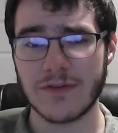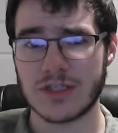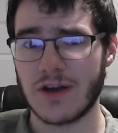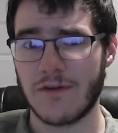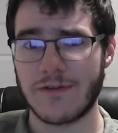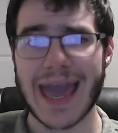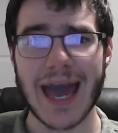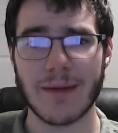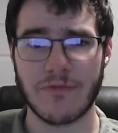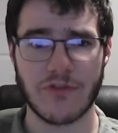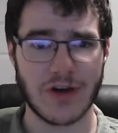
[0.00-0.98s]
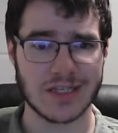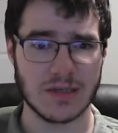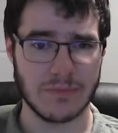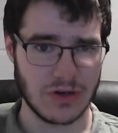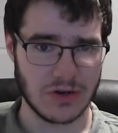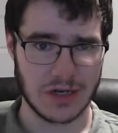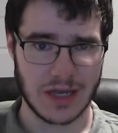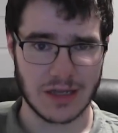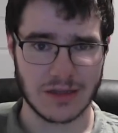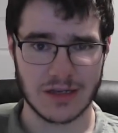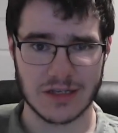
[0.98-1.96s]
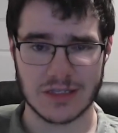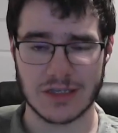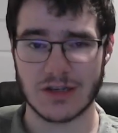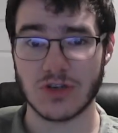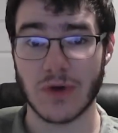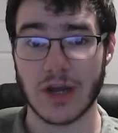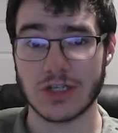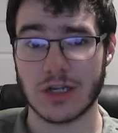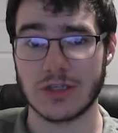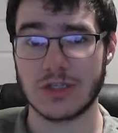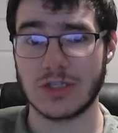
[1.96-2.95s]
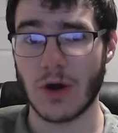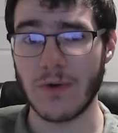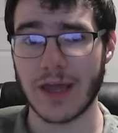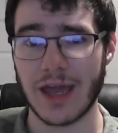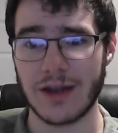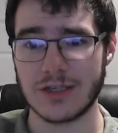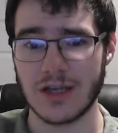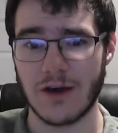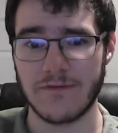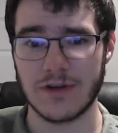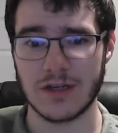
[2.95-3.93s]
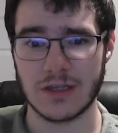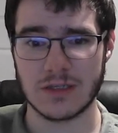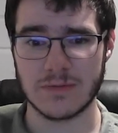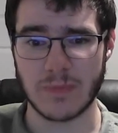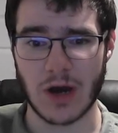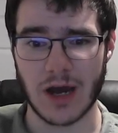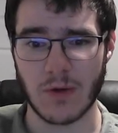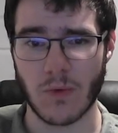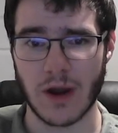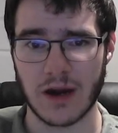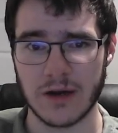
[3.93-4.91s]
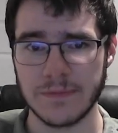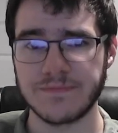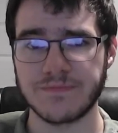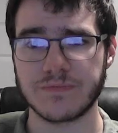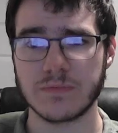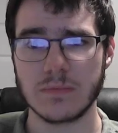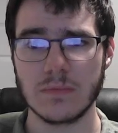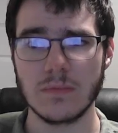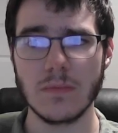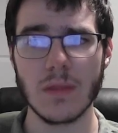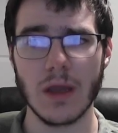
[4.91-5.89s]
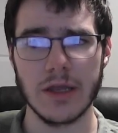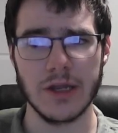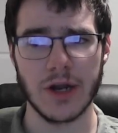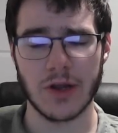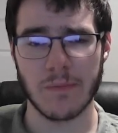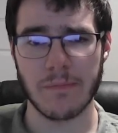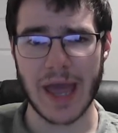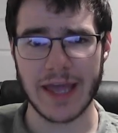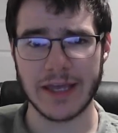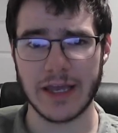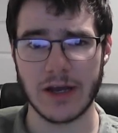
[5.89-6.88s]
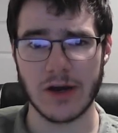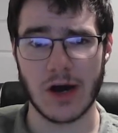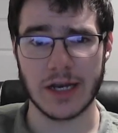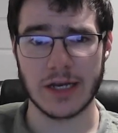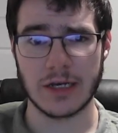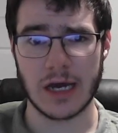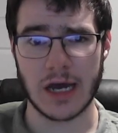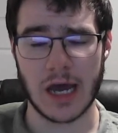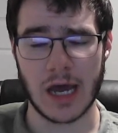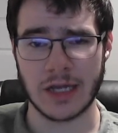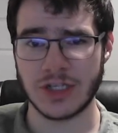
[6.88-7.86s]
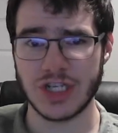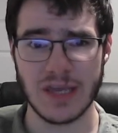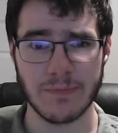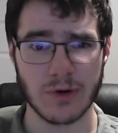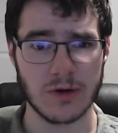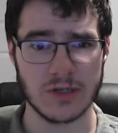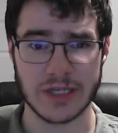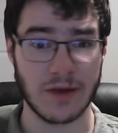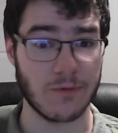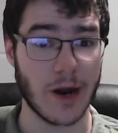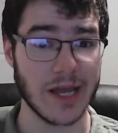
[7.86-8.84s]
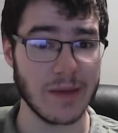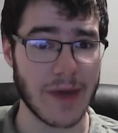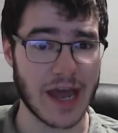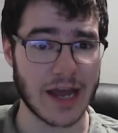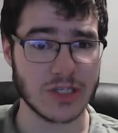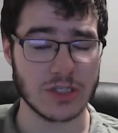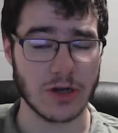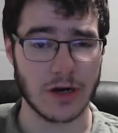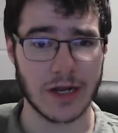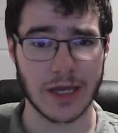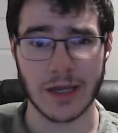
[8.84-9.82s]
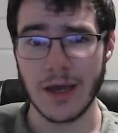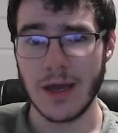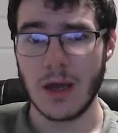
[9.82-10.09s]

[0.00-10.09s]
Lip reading: yourself cap flexibility in these situations. Don't get yourself in a spot where, you're banking on a cheaper, say, running back starting